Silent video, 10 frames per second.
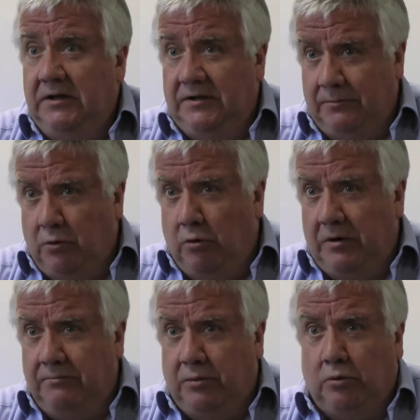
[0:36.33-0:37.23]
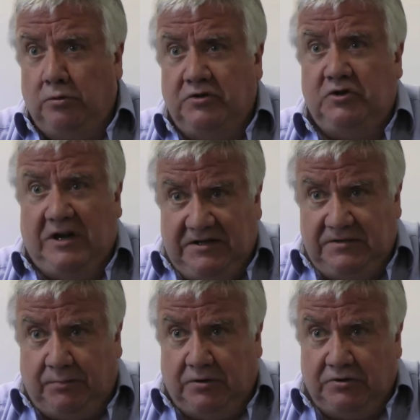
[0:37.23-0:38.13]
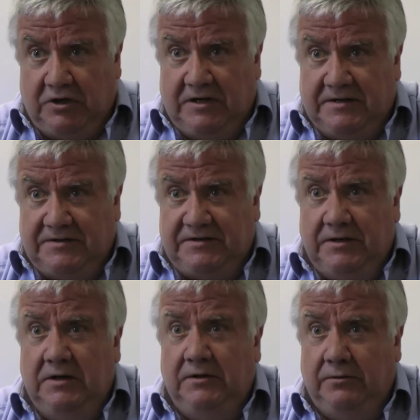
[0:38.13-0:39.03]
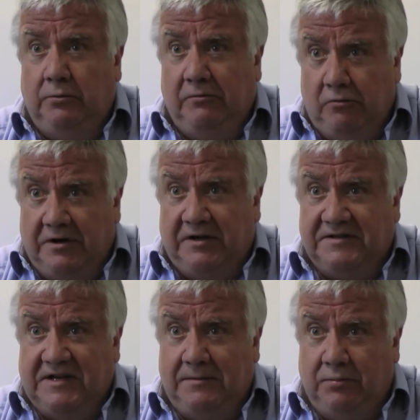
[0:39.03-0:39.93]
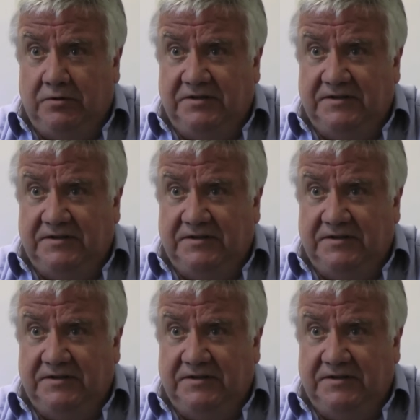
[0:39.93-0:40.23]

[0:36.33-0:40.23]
and the more important change projects that we're running at any point